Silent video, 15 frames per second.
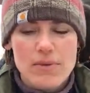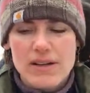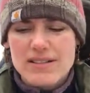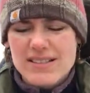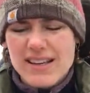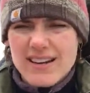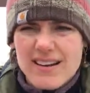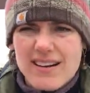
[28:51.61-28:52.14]
but
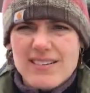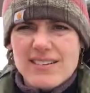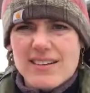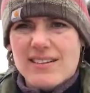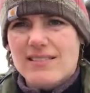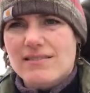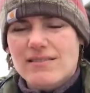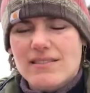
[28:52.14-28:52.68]
it's kind of hard to,
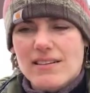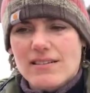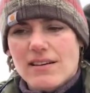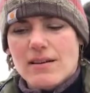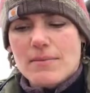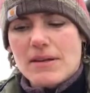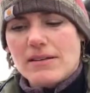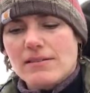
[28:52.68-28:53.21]

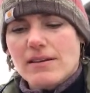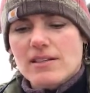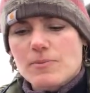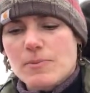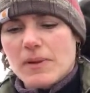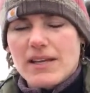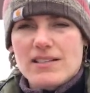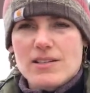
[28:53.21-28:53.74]

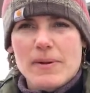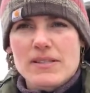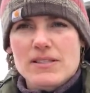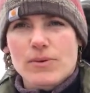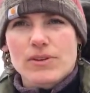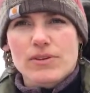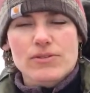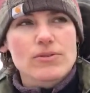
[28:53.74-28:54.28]
explain. Depends on
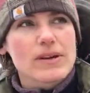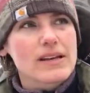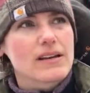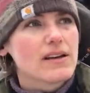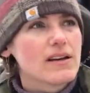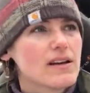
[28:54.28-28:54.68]
what they're doing.